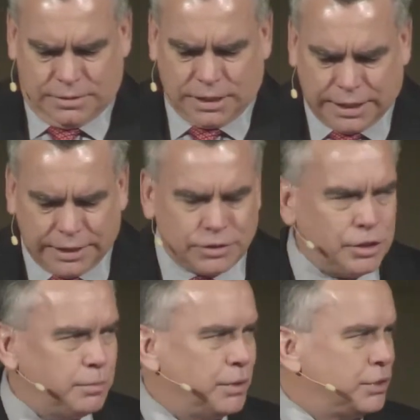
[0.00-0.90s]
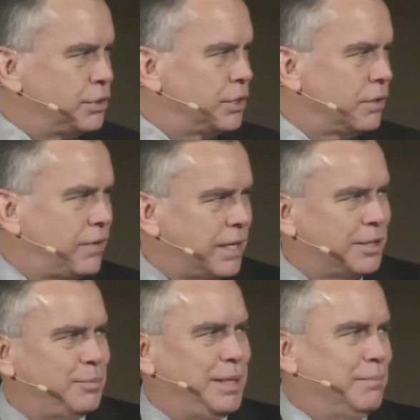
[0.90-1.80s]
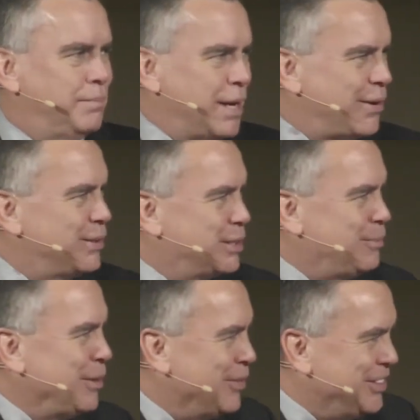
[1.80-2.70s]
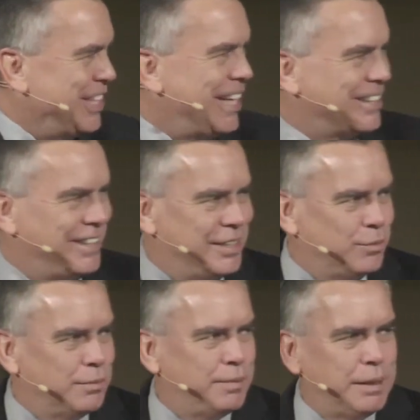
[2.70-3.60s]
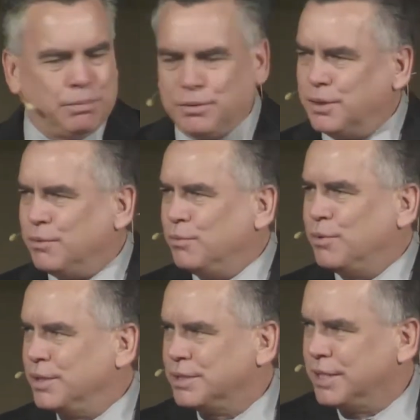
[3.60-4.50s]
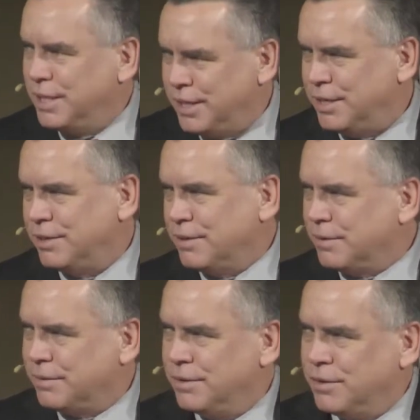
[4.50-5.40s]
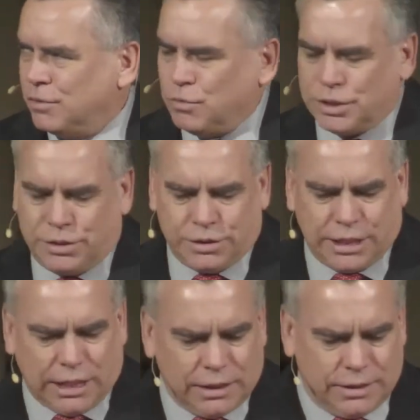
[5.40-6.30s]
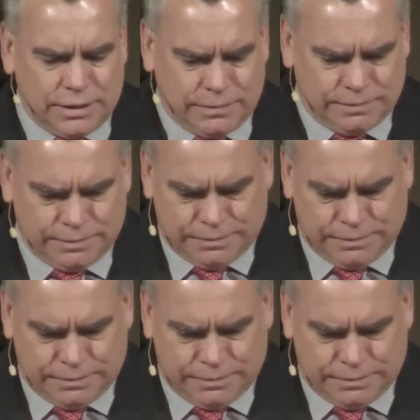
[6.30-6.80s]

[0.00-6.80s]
It's not easy to put yourself out to be embarrassed, to be rejected when people don't want to hear what you're telling them.